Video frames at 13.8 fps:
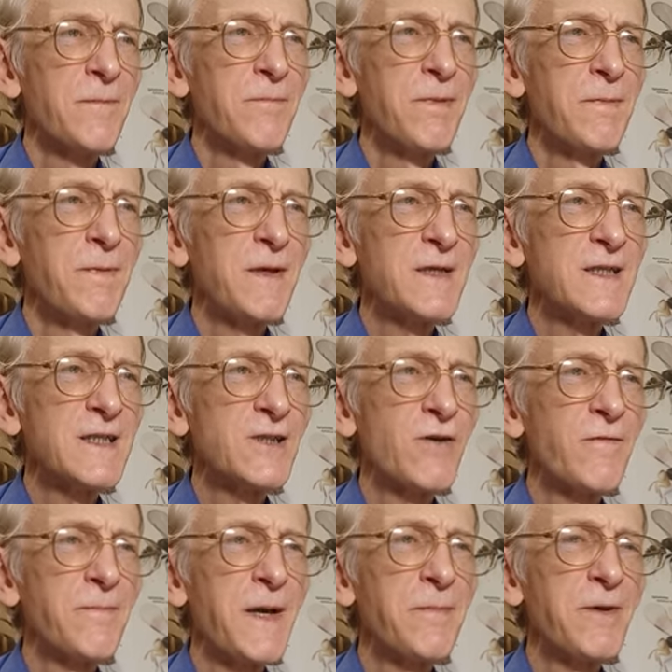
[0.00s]
pieces
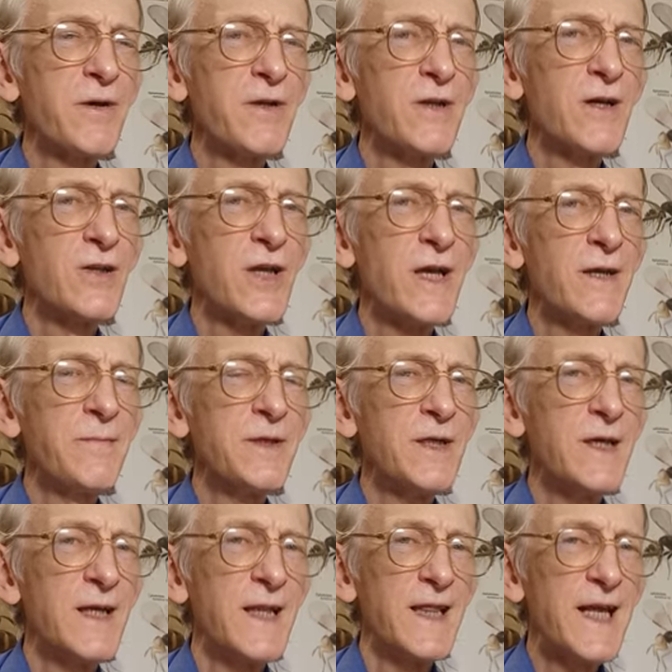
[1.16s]
of paper are named
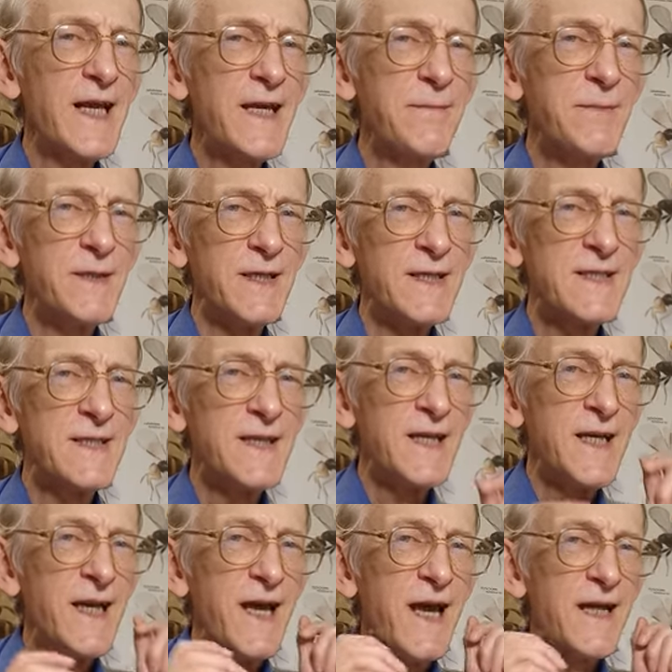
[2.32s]
labels.
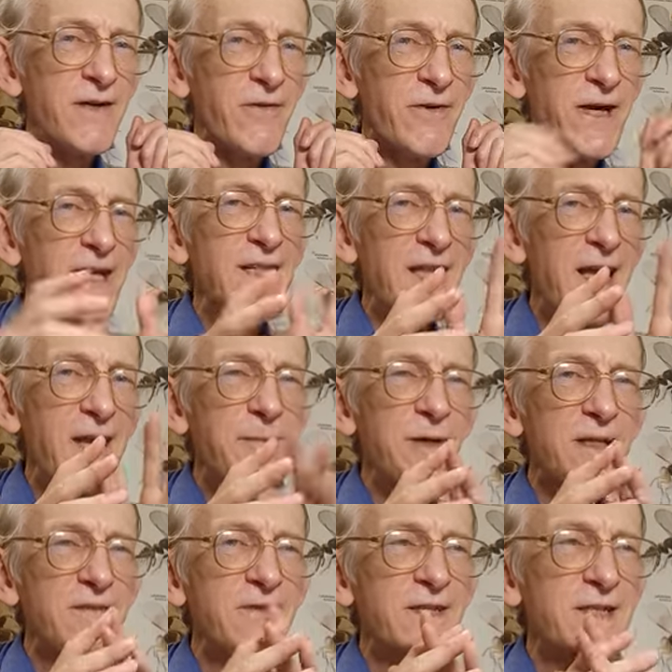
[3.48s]
And red
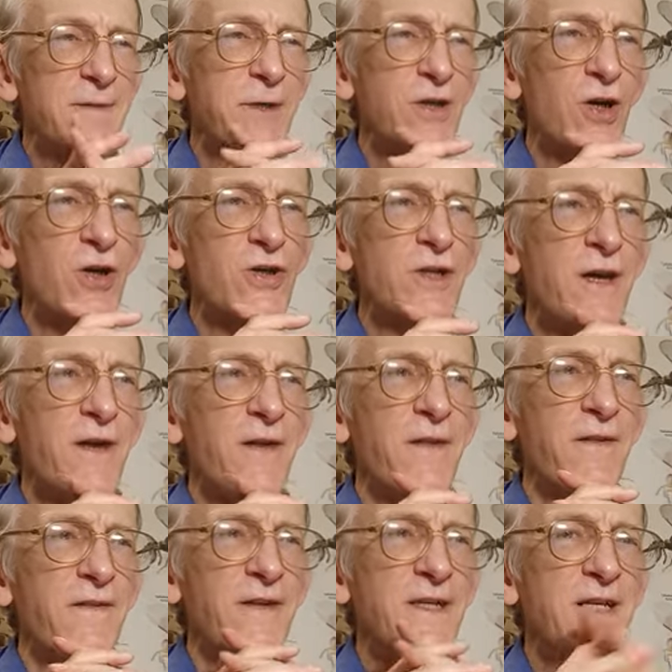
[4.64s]
labels, this is because
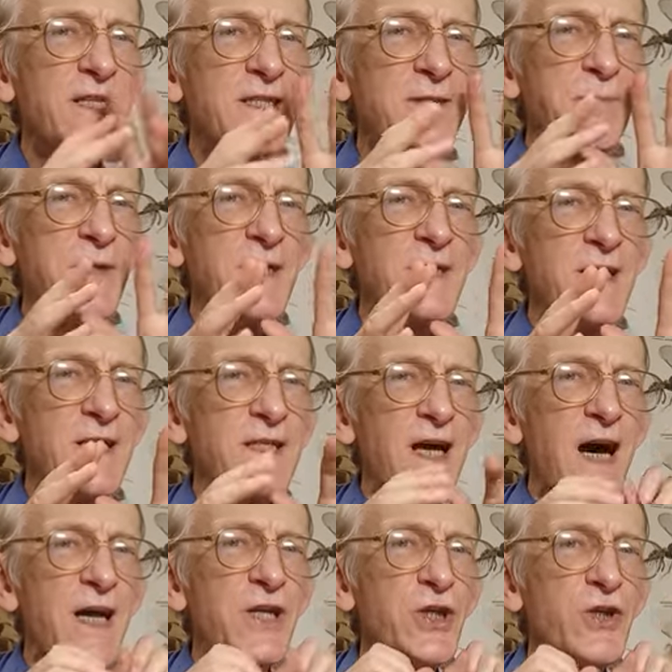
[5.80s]
these species
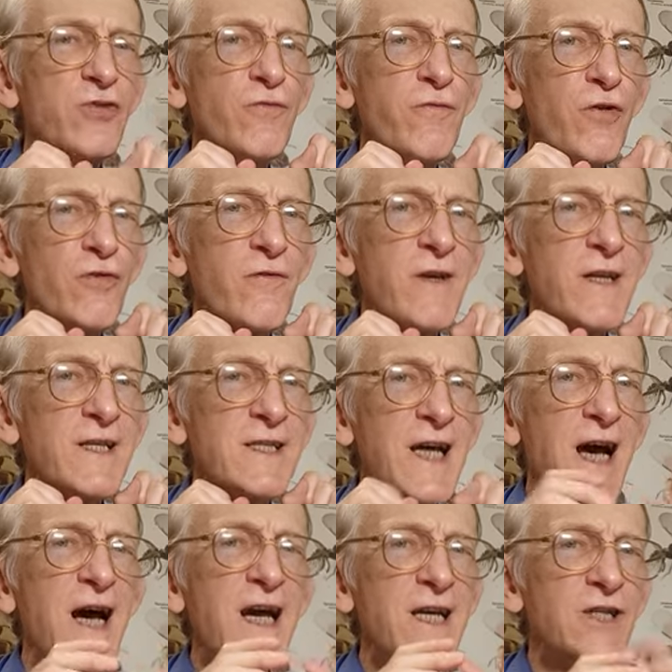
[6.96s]
are new for
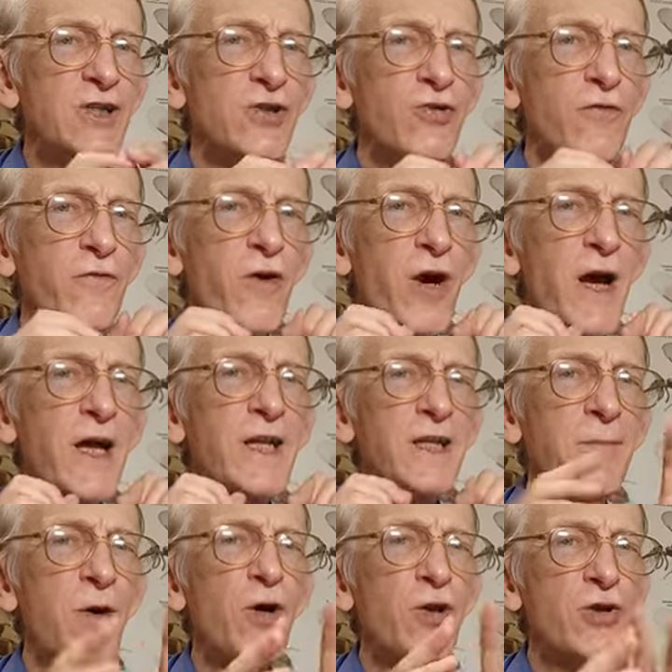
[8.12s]
science, new for
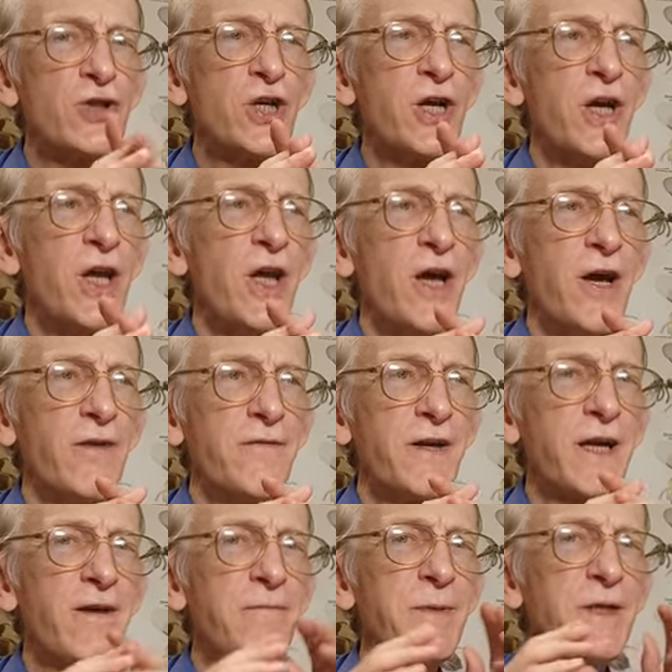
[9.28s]
entomology, and they
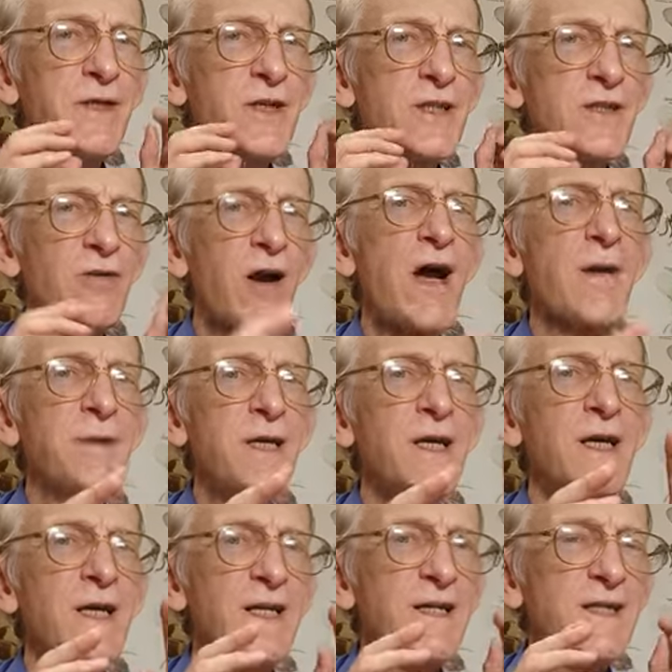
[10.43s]
have been described
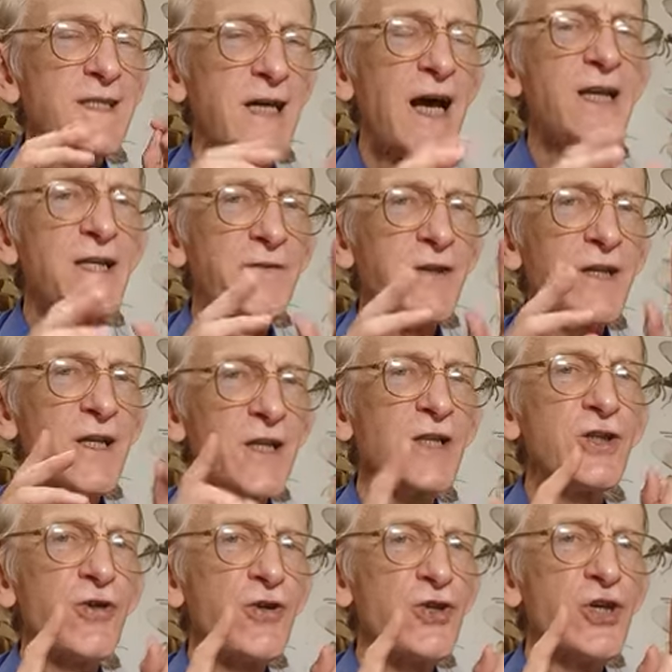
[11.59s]
in the scientific
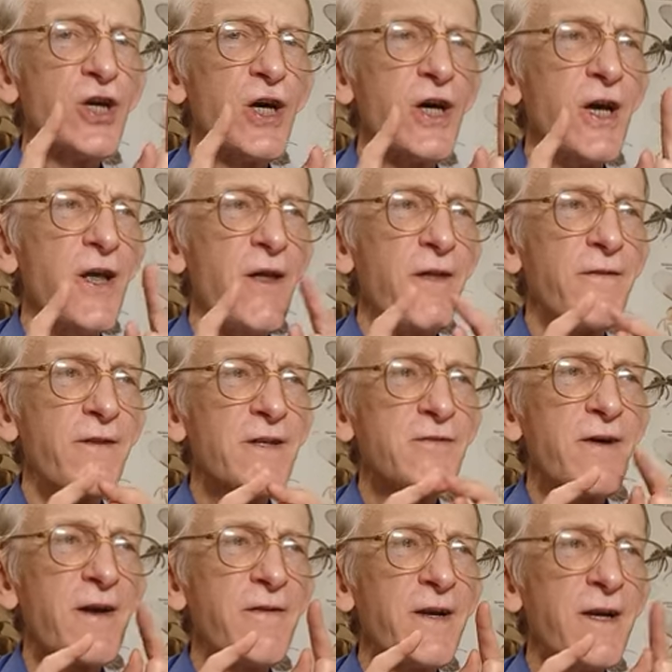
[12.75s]
literature. That's
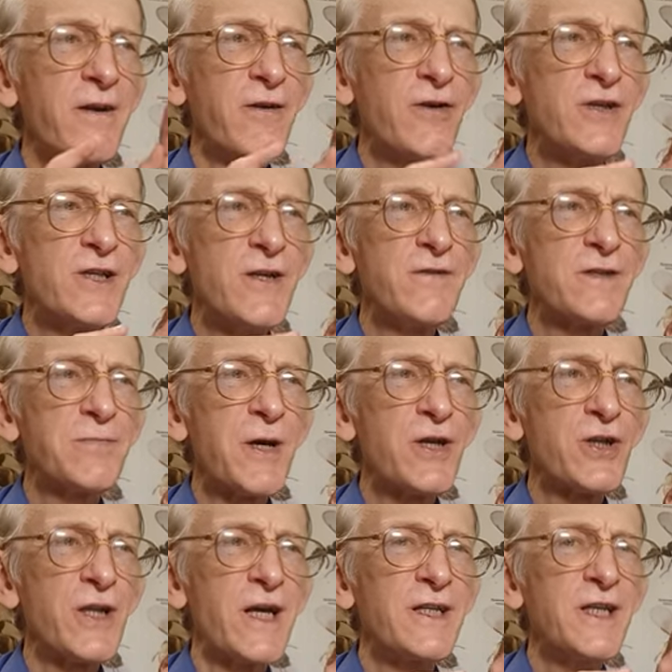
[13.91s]
why we have received
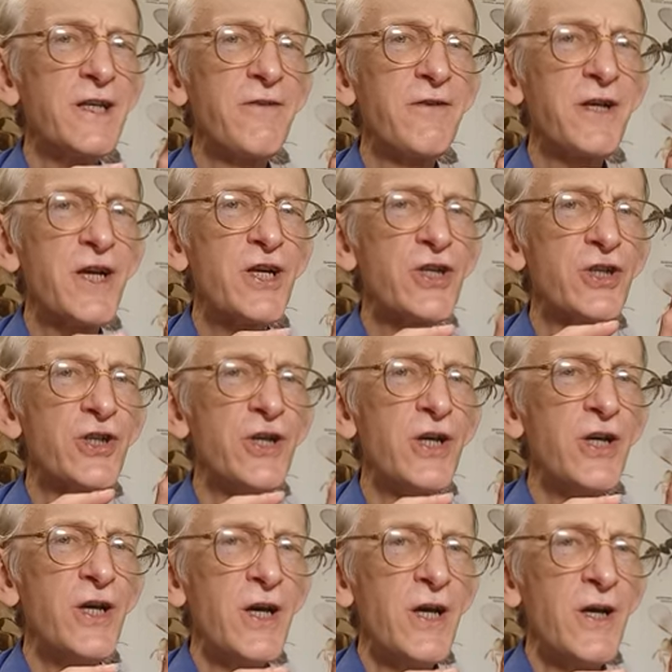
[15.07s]
special identification
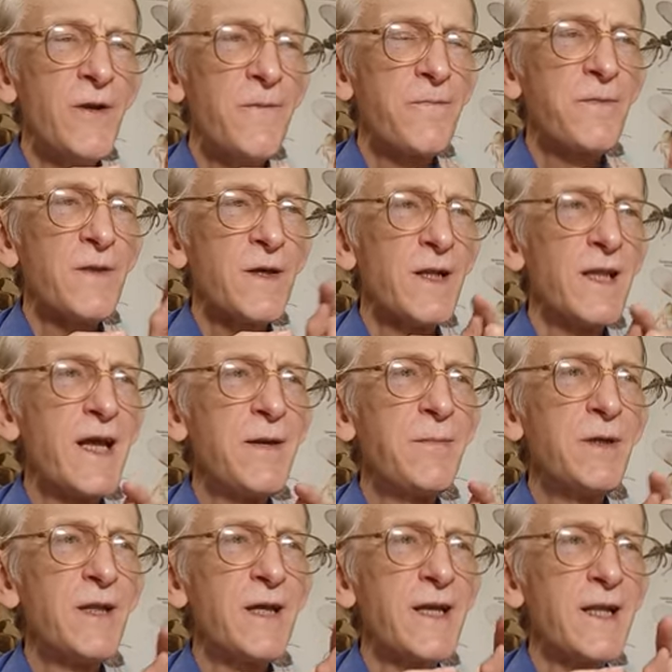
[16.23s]

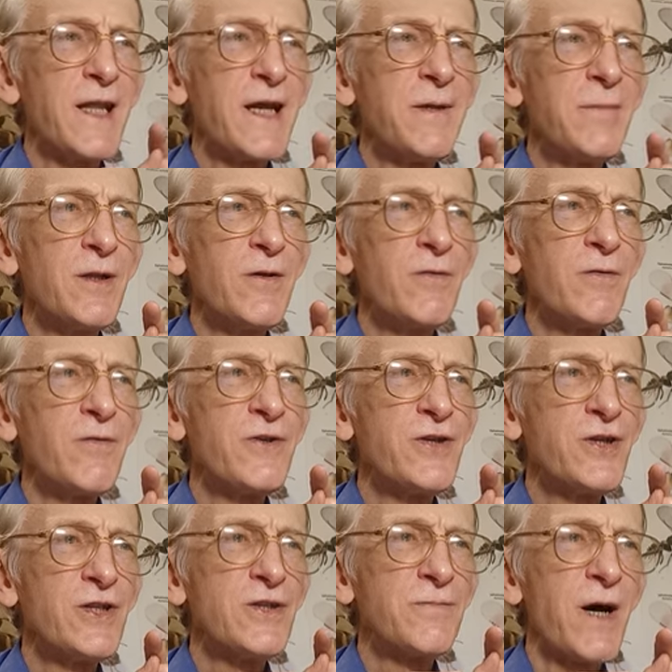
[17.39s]
label, and label which
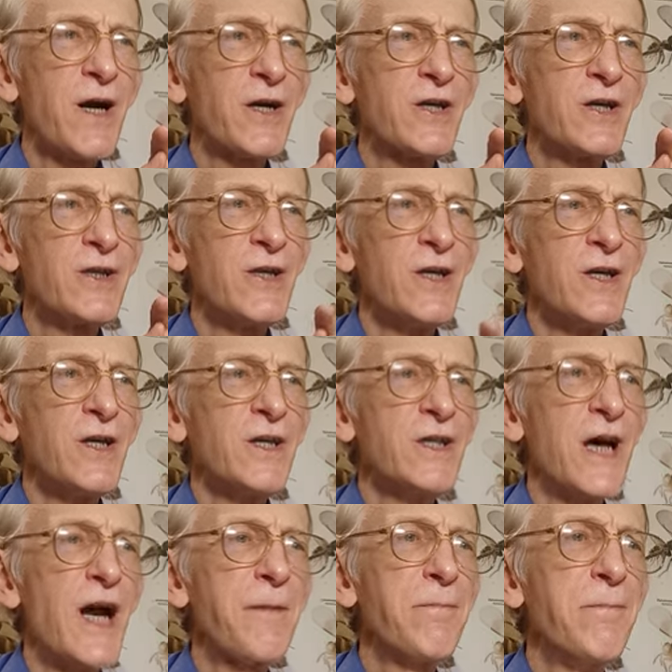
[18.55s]
is marking
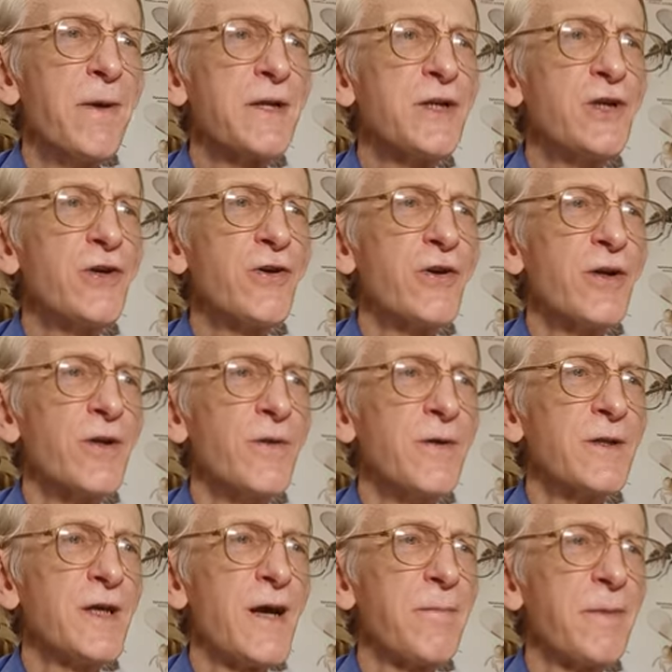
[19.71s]
type material. The
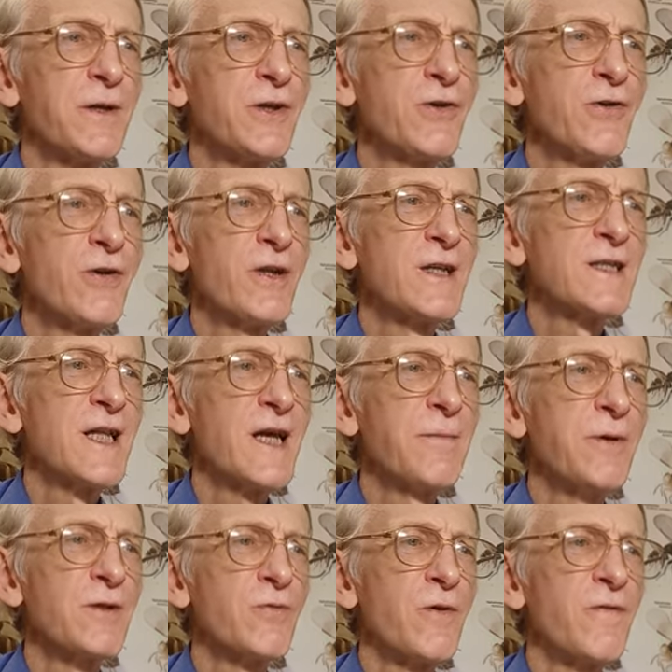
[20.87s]
type material is
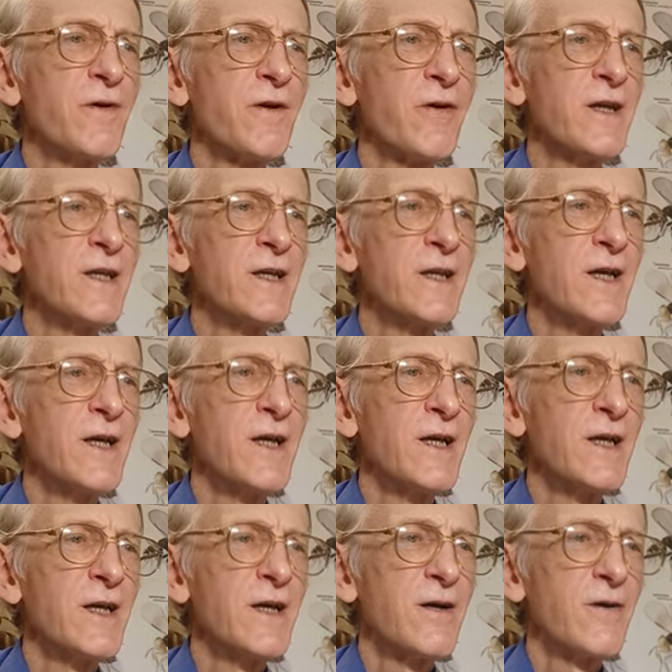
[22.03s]
labeled with a
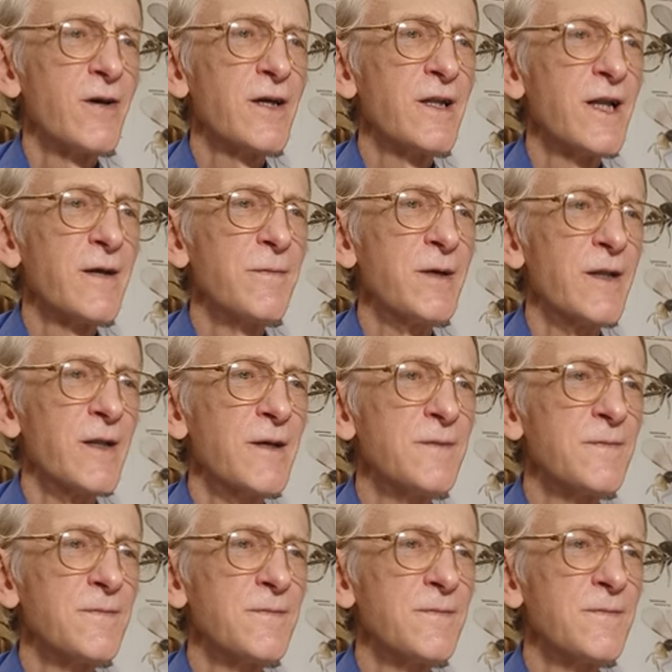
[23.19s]
red label.